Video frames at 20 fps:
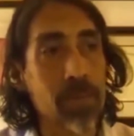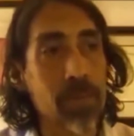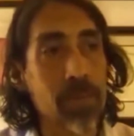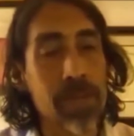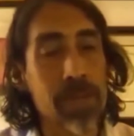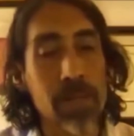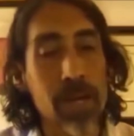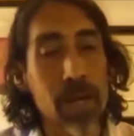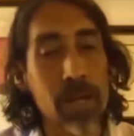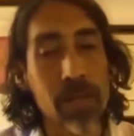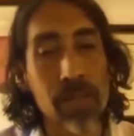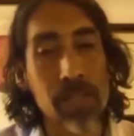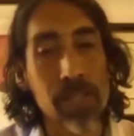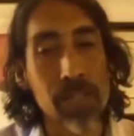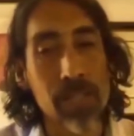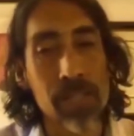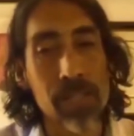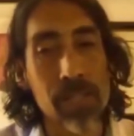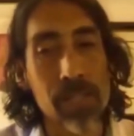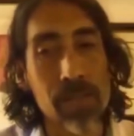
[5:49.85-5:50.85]

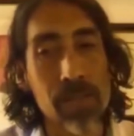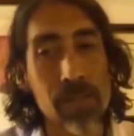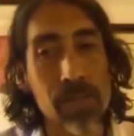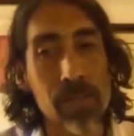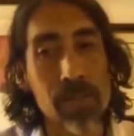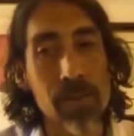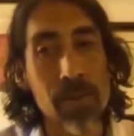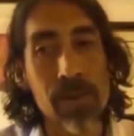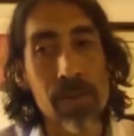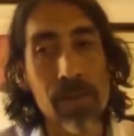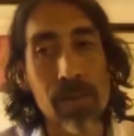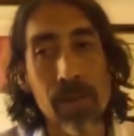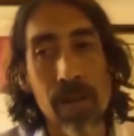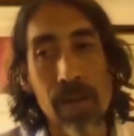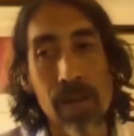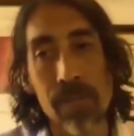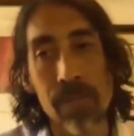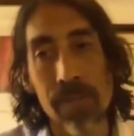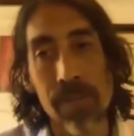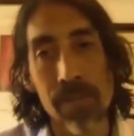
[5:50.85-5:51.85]
methodologies, there's very little
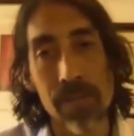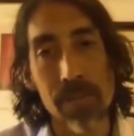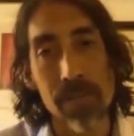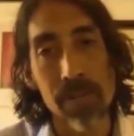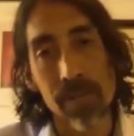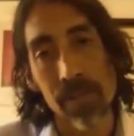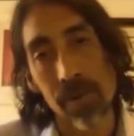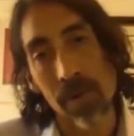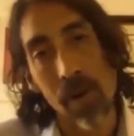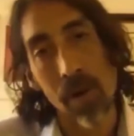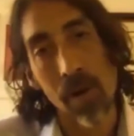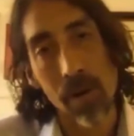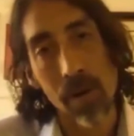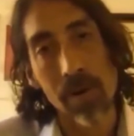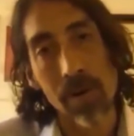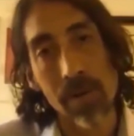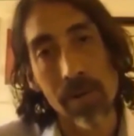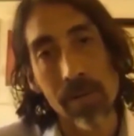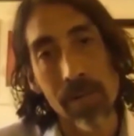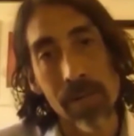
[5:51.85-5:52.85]
evidence there at
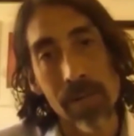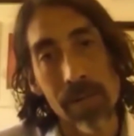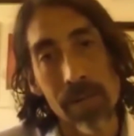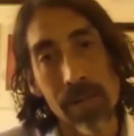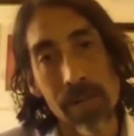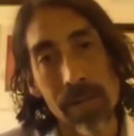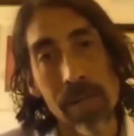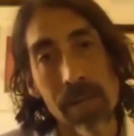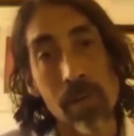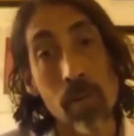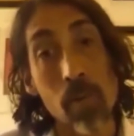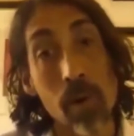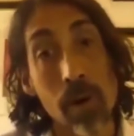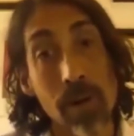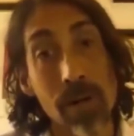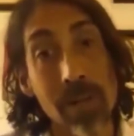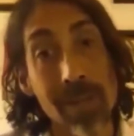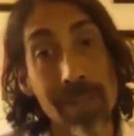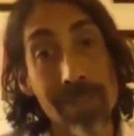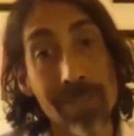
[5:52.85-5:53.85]
all that that they
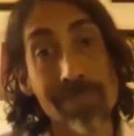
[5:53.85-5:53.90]
work.